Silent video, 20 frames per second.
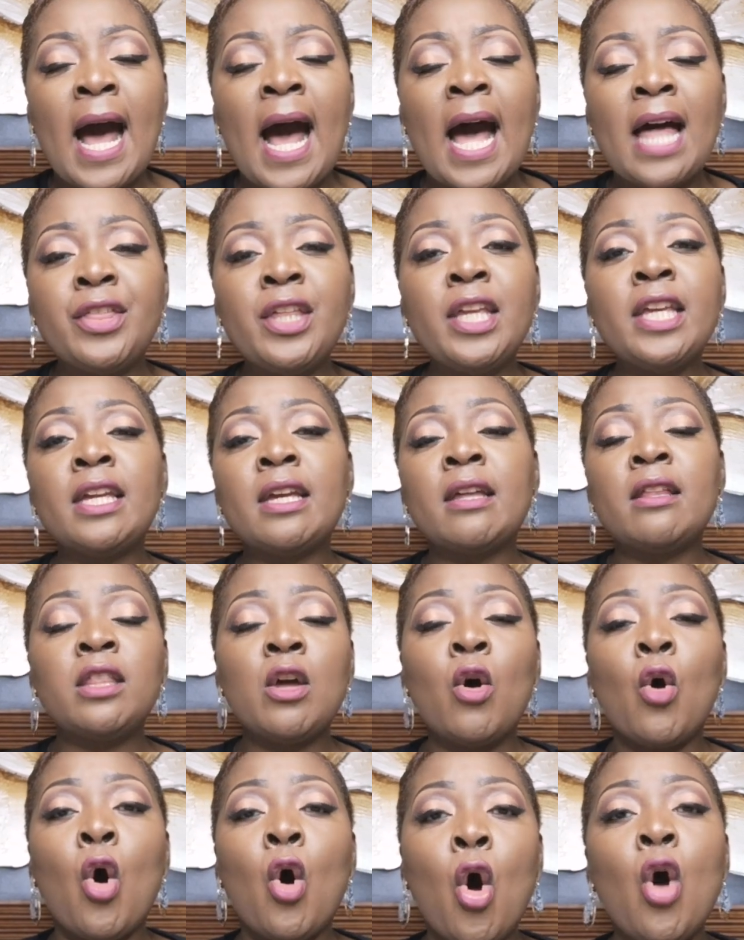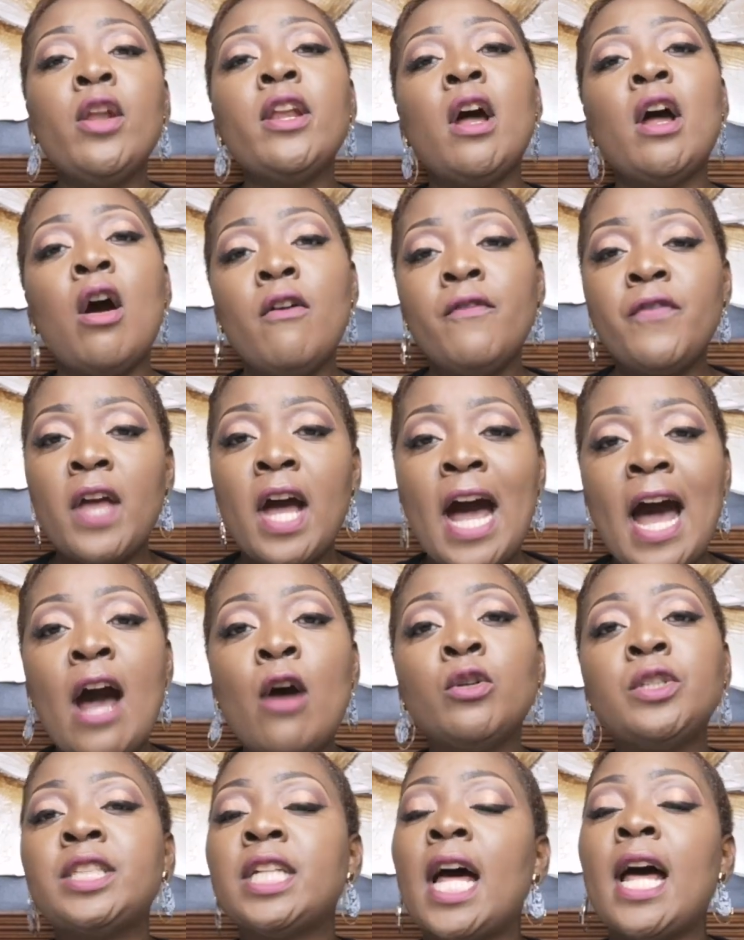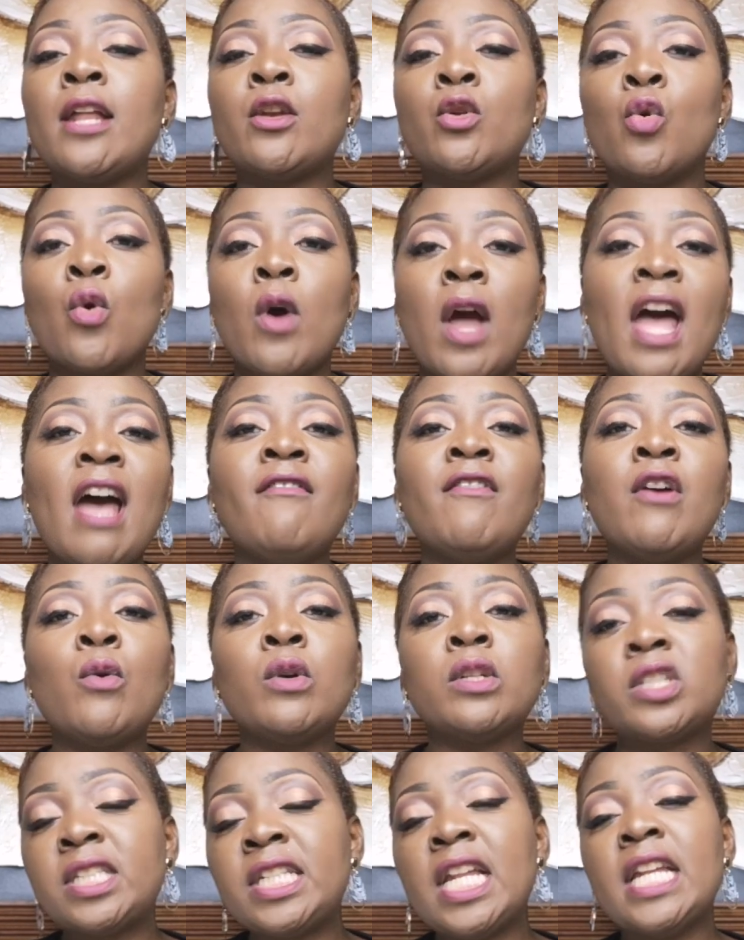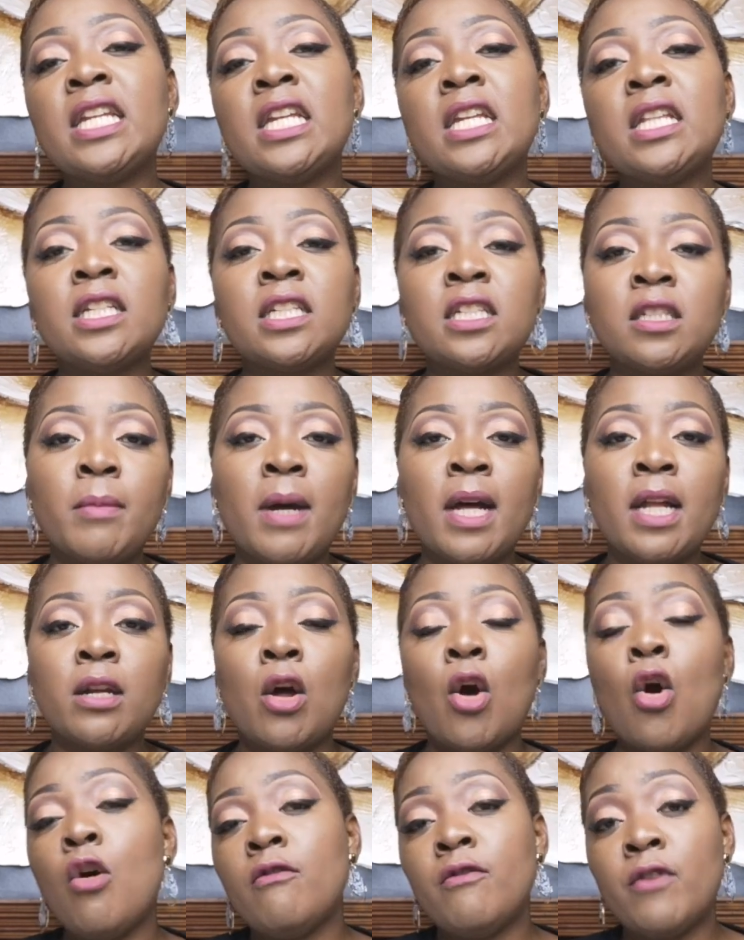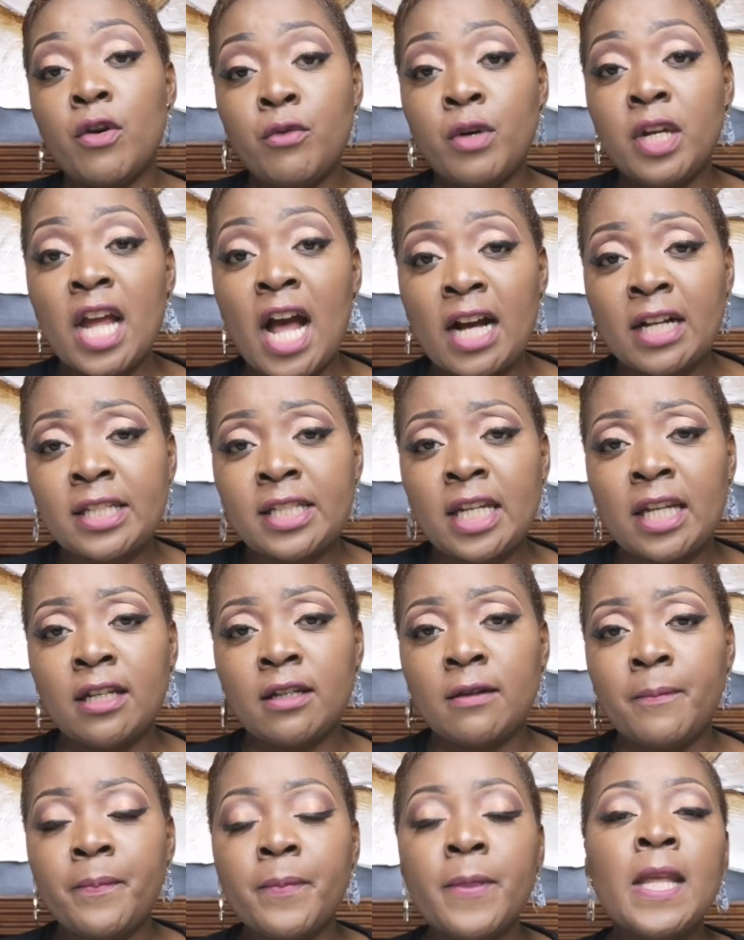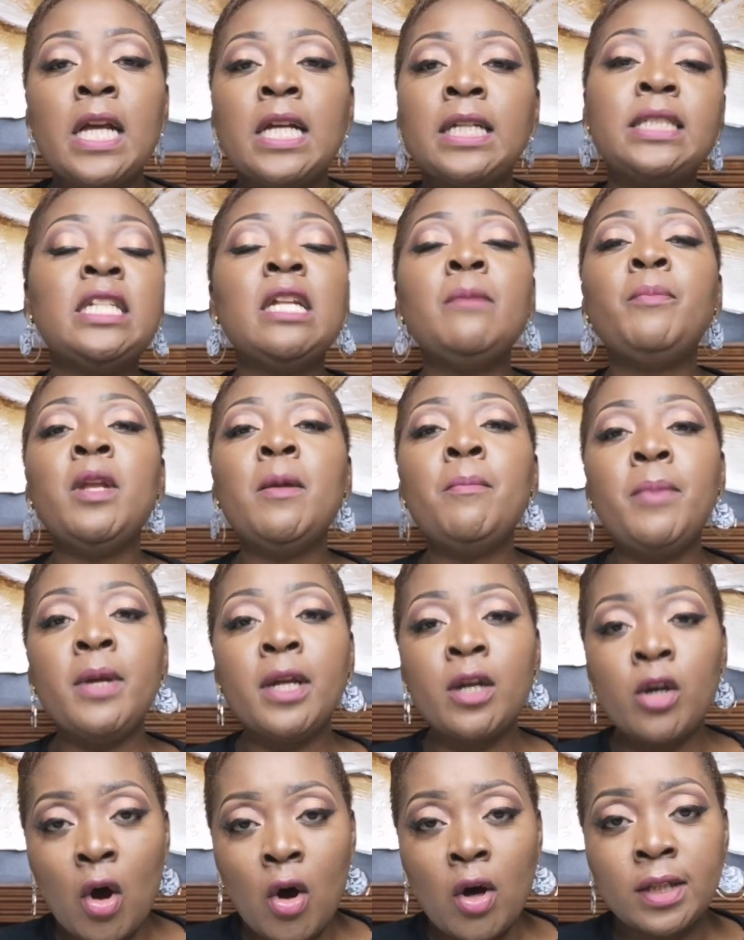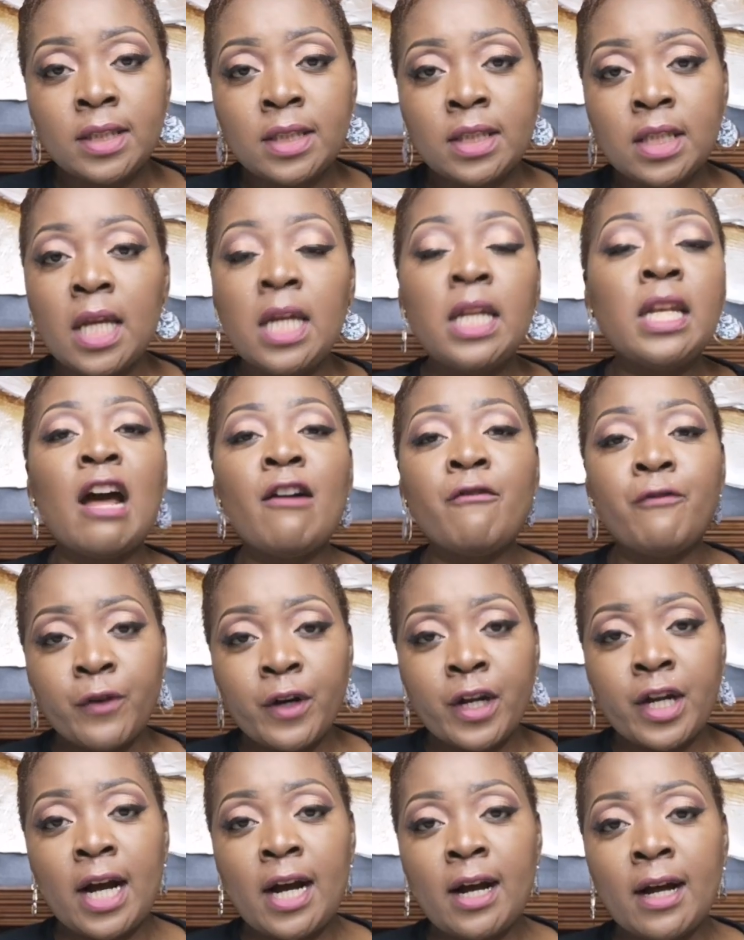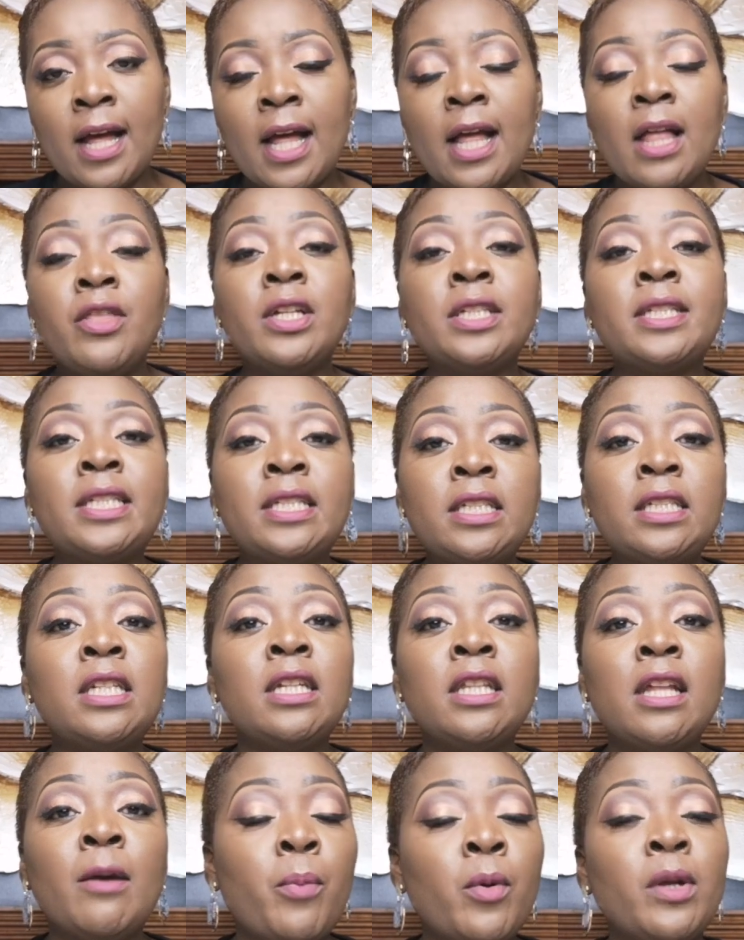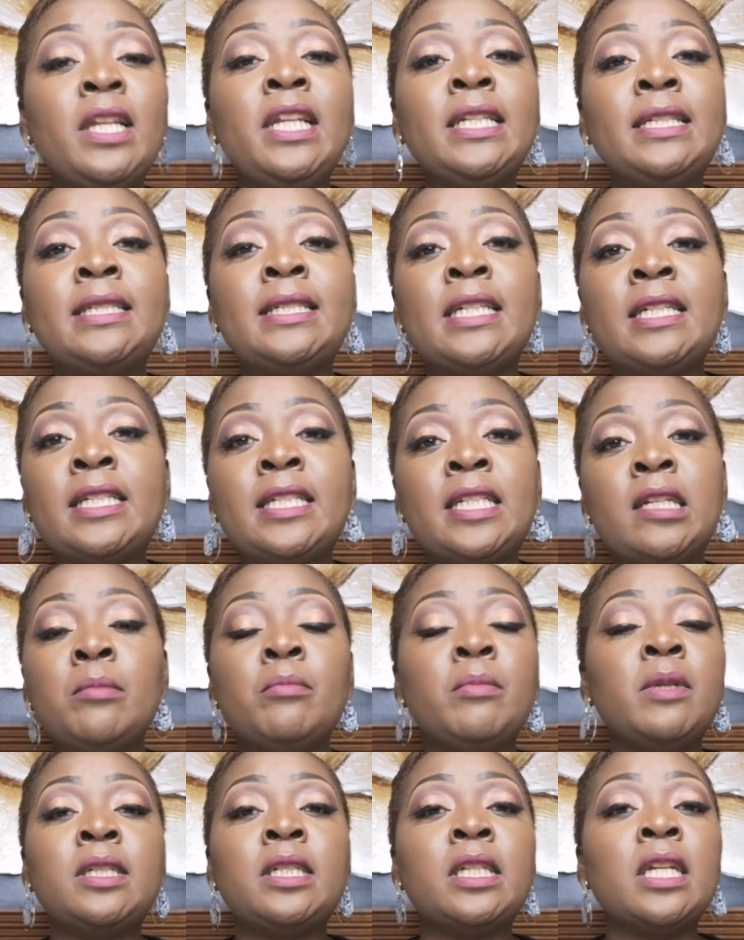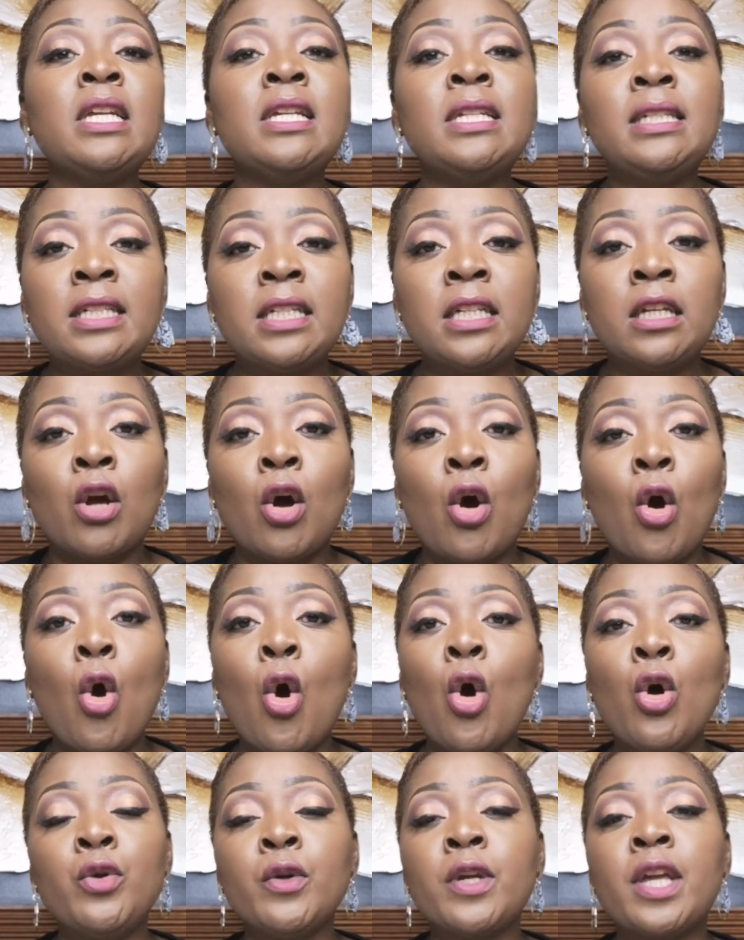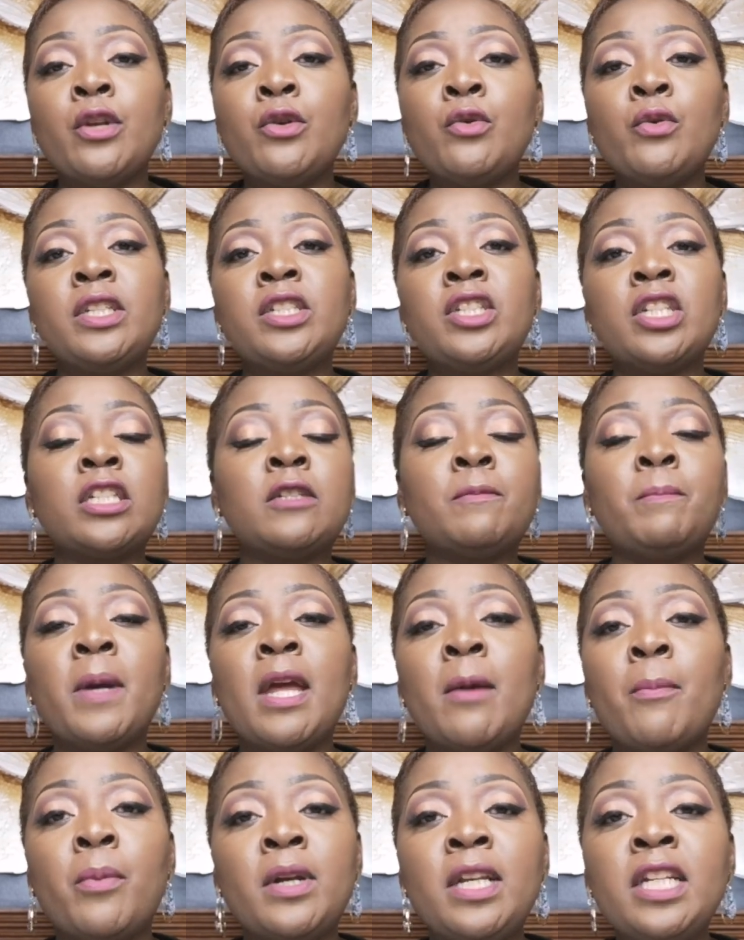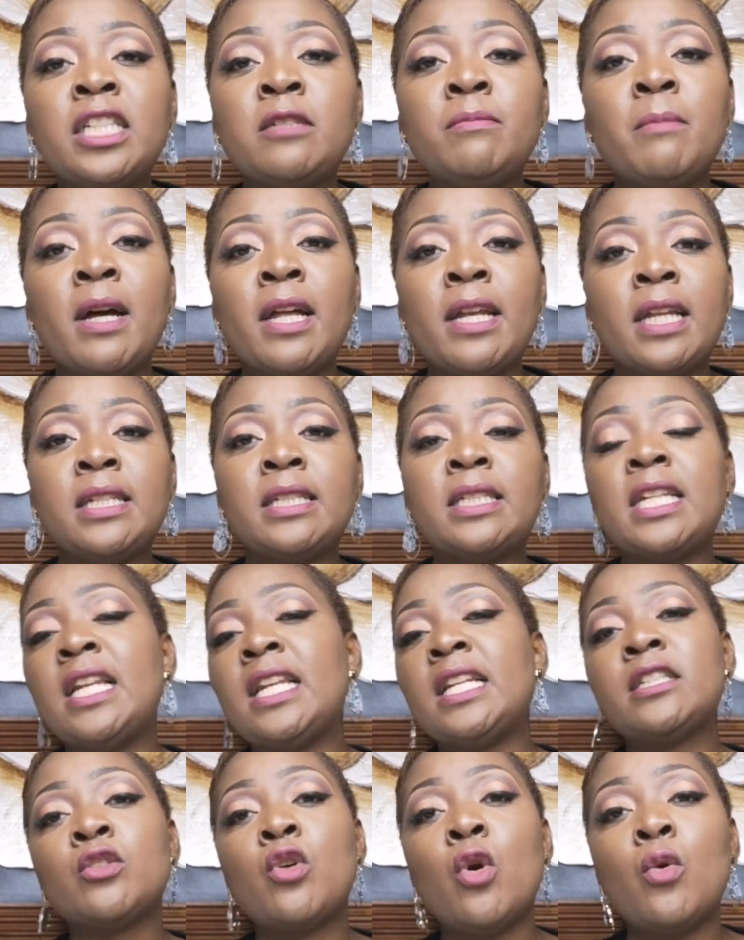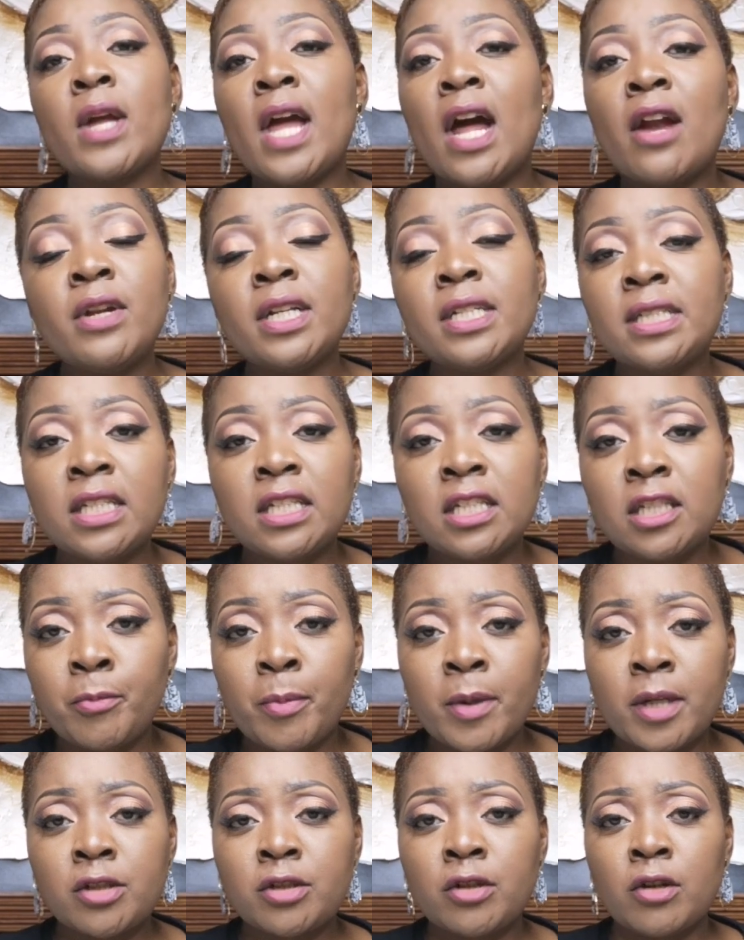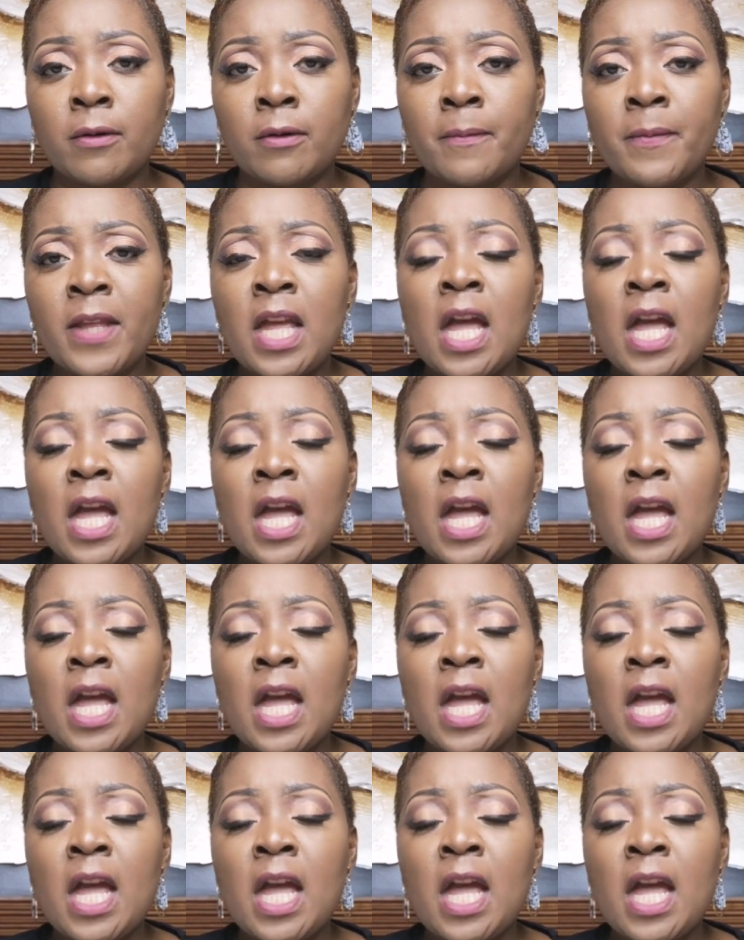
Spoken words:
I think the owner of the house and whoever was sending this man overreacted. Simply because in Africa, the police system is easy. All you can do is just pay a policeman and say, let's go, we arrest this person.